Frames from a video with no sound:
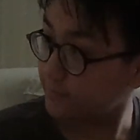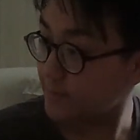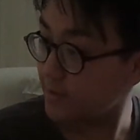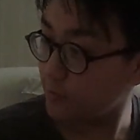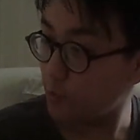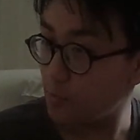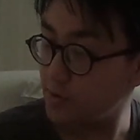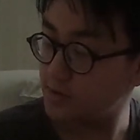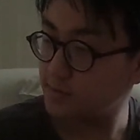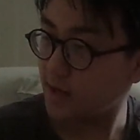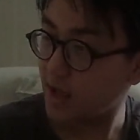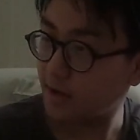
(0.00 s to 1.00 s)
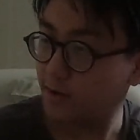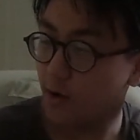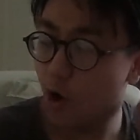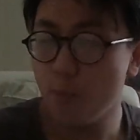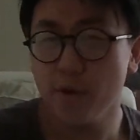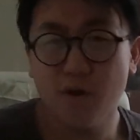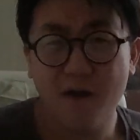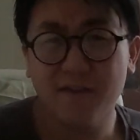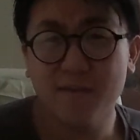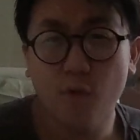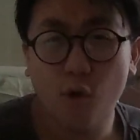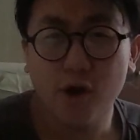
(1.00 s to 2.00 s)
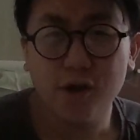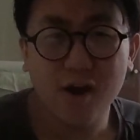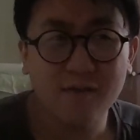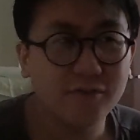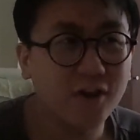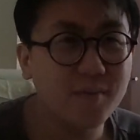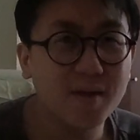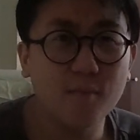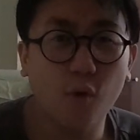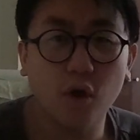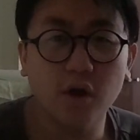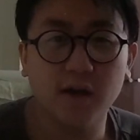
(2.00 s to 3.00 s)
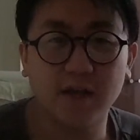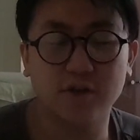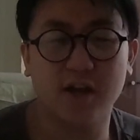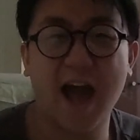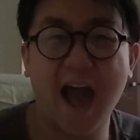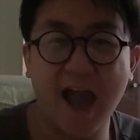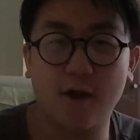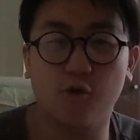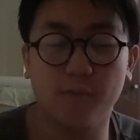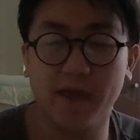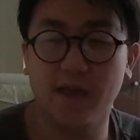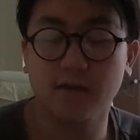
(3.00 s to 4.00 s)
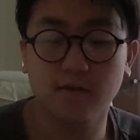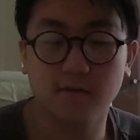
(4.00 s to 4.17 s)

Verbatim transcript: and the woman was like, "Oh, but you don't have any more. You don't have 30p more." Like trying to haggle me,